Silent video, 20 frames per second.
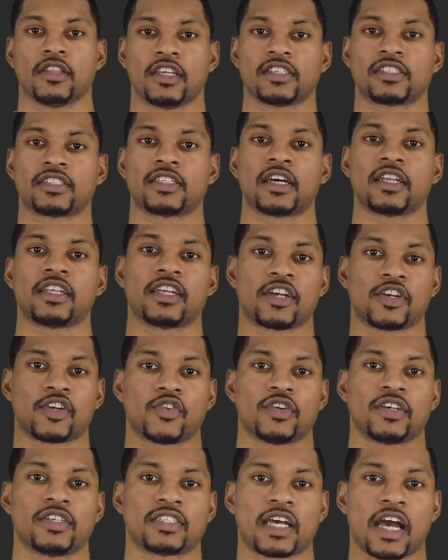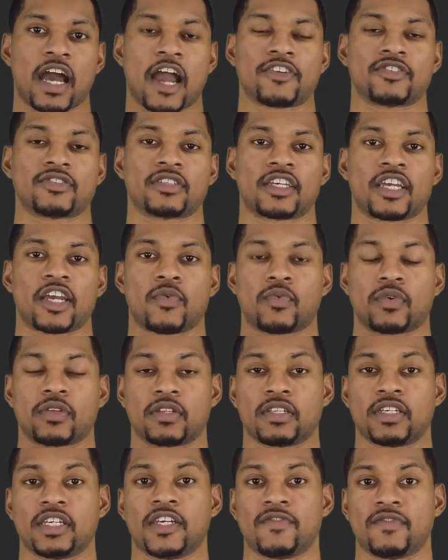This study agrees that hydrogen can
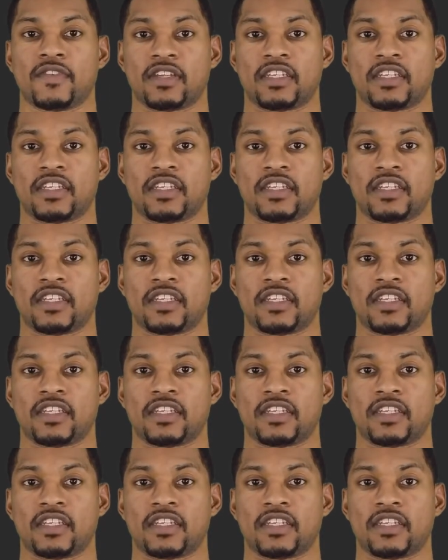relieve